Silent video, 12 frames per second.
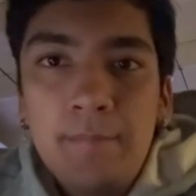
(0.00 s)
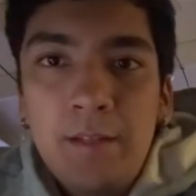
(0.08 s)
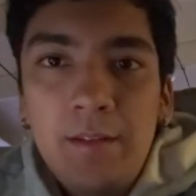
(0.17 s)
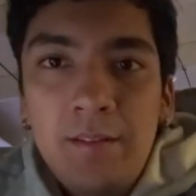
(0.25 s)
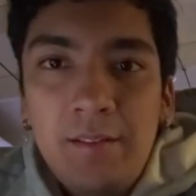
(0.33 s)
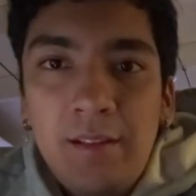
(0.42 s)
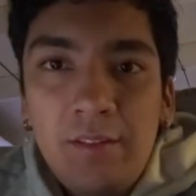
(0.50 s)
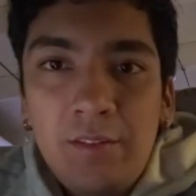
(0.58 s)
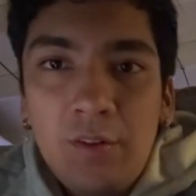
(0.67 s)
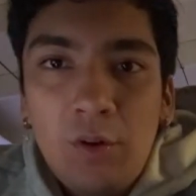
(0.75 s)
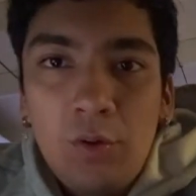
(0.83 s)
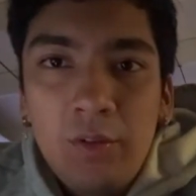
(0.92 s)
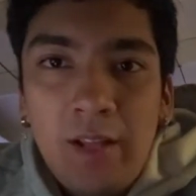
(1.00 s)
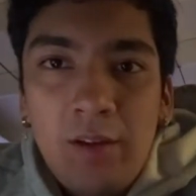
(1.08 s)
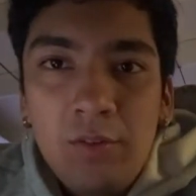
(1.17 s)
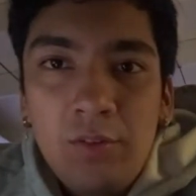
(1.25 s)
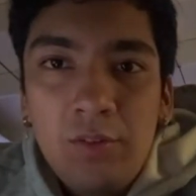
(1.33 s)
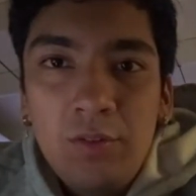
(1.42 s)
Didn't they slow
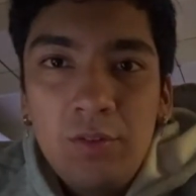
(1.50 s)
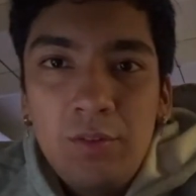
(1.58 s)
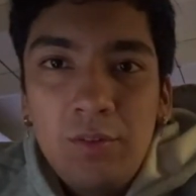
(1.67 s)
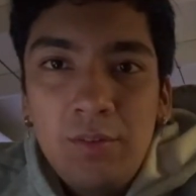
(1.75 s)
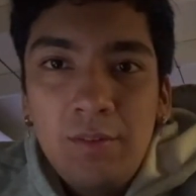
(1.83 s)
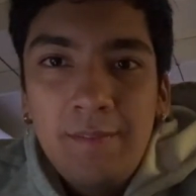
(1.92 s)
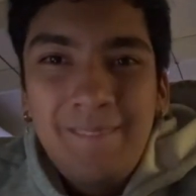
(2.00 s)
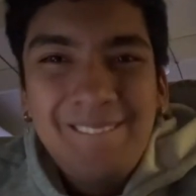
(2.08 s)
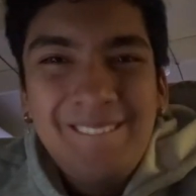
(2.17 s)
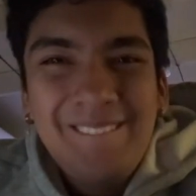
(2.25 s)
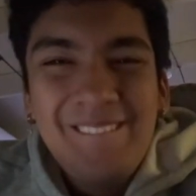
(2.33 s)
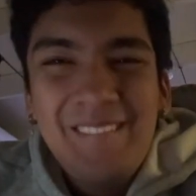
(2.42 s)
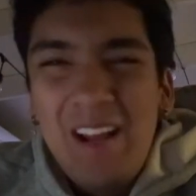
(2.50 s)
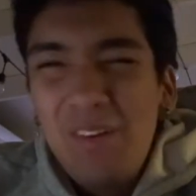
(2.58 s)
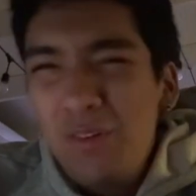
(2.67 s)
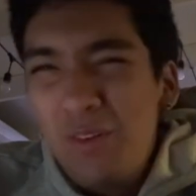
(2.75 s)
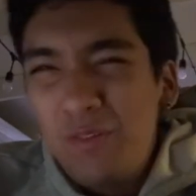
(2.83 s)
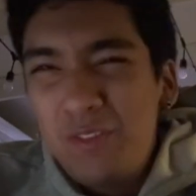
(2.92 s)
down too? Mm, I
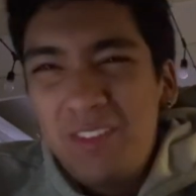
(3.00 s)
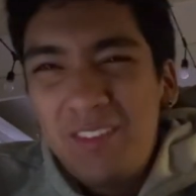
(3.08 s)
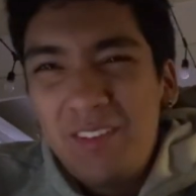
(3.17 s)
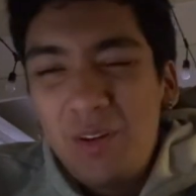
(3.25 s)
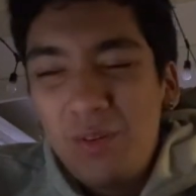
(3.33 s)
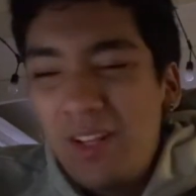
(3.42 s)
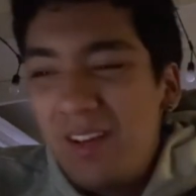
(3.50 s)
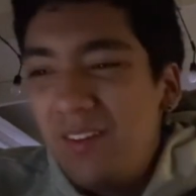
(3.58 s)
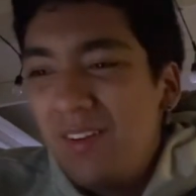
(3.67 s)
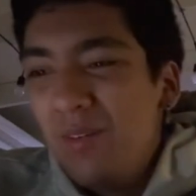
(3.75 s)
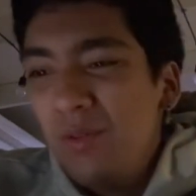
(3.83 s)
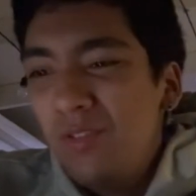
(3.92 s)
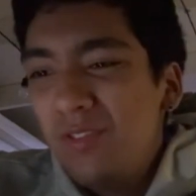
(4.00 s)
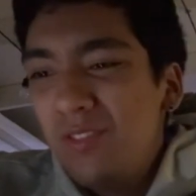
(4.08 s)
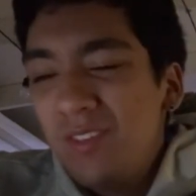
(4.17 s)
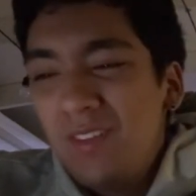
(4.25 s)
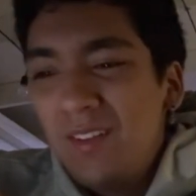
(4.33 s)
don't know if she slowed down. It was,